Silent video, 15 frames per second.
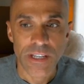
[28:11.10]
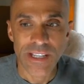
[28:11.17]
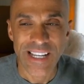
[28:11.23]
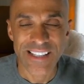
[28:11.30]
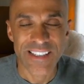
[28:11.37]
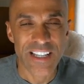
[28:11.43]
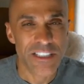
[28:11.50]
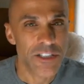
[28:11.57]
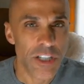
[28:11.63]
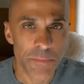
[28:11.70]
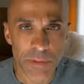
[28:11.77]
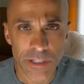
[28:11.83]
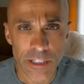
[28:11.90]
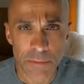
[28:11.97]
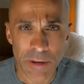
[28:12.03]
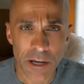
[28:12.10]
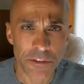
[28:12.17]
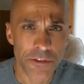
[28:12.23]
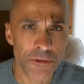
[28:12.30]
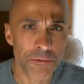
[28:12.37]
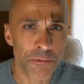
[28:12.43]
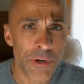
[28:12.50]
It takes typically
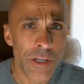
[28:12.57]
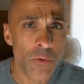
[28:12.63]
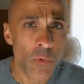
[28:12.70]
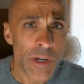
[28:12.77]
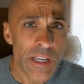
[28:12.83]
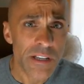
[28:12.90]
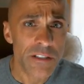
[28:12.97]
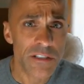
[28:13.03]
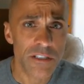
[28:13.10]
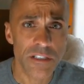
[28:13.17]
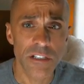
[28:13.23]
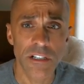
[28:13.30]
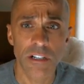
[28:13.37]
about 3 weeks